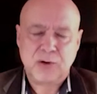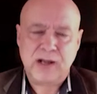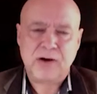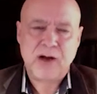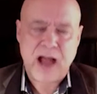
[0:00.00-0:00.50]

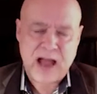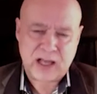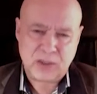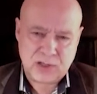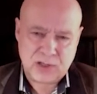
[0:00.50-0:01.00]
greater
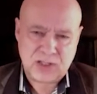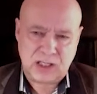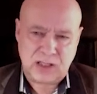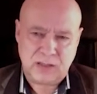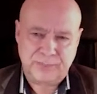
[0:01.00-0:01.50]

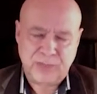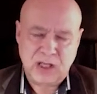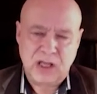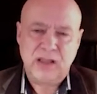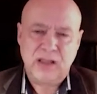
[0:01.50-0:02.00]
accuracy
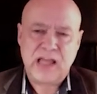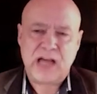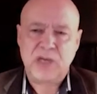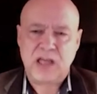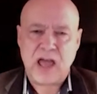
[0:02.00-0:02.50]
than
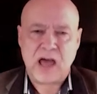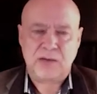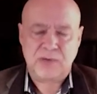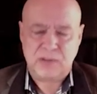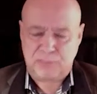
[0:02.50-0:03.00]
we
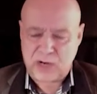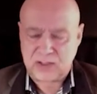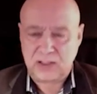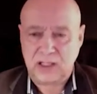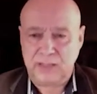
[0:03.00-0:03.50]
can
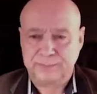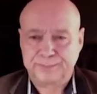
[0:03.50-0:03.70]
presently.